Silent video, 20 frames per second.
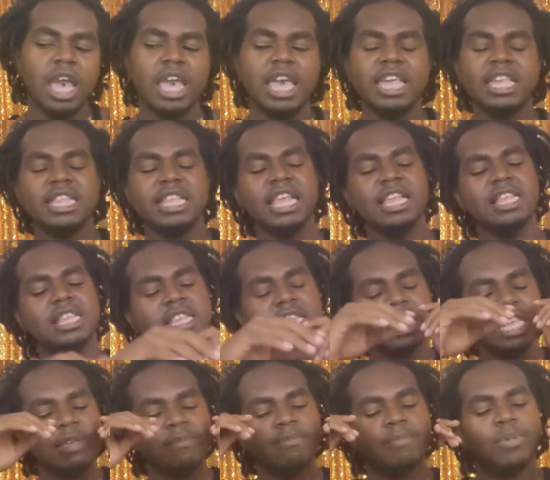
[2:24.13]
It doesn't
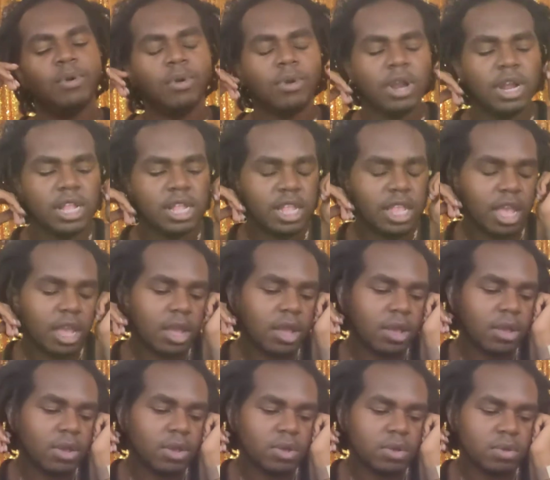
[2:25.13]
seem bored
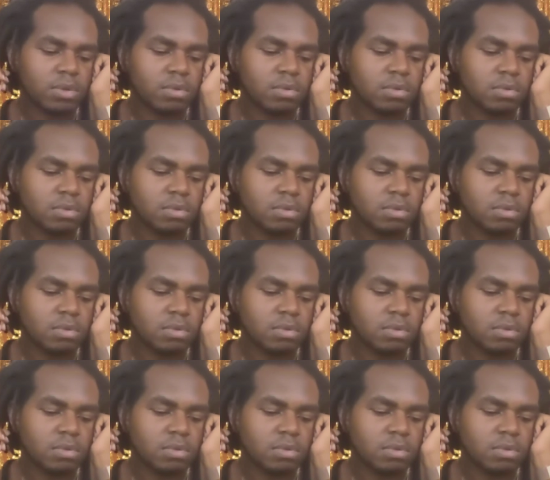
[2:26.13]
though.